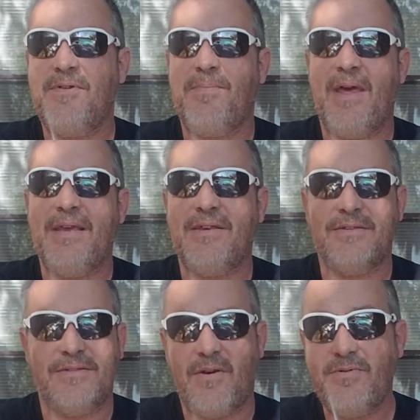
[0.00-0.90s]
to play
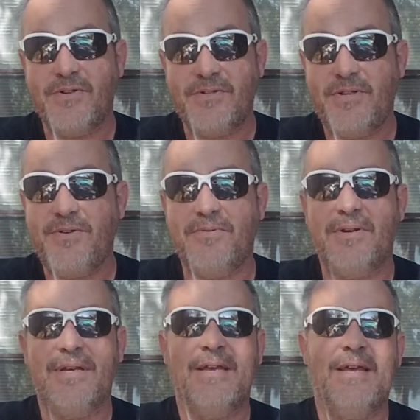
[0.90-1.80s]
soldier too.
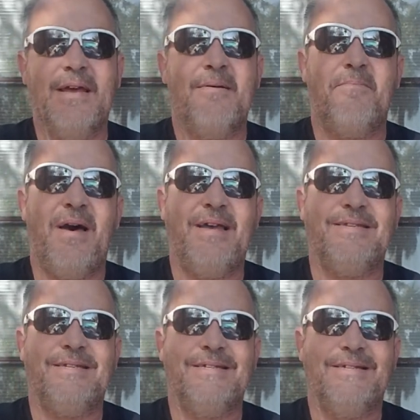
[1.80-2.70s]
But